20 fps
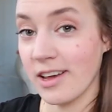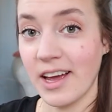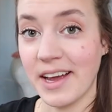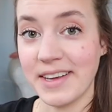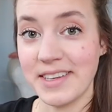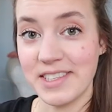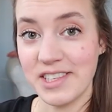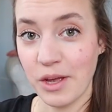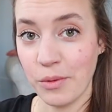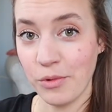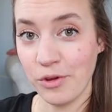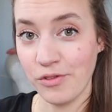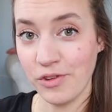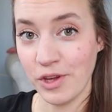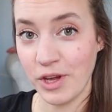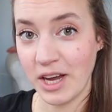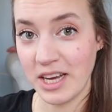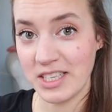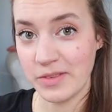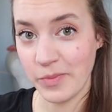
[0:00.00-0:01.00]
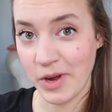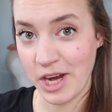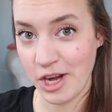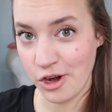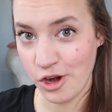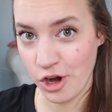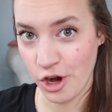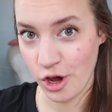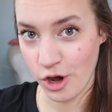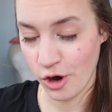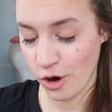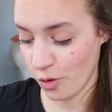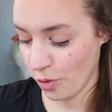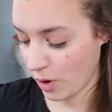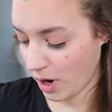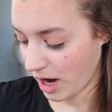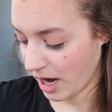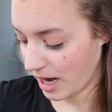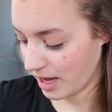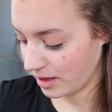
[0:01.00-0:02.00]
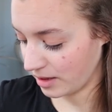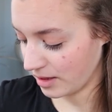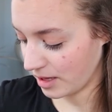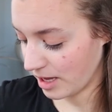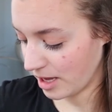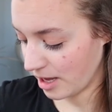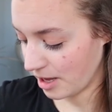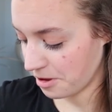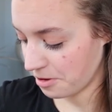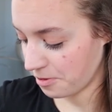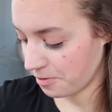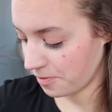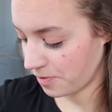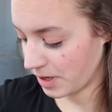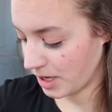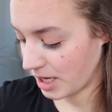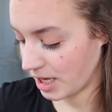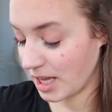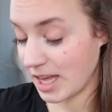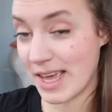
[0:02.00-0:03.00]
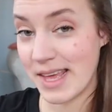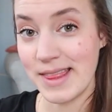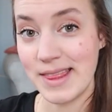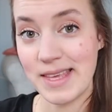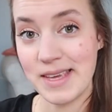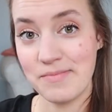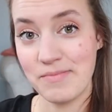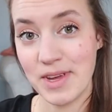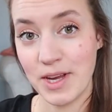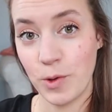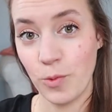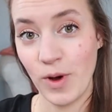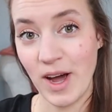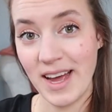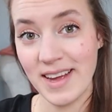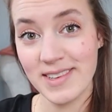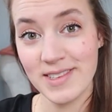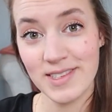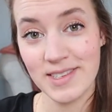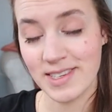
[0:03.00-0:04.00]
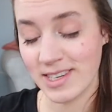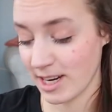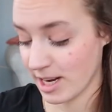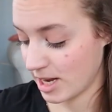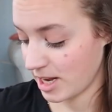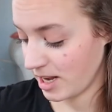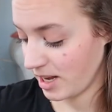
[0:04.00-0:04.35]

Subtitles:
As some of you guys might know, I live in the Midwest.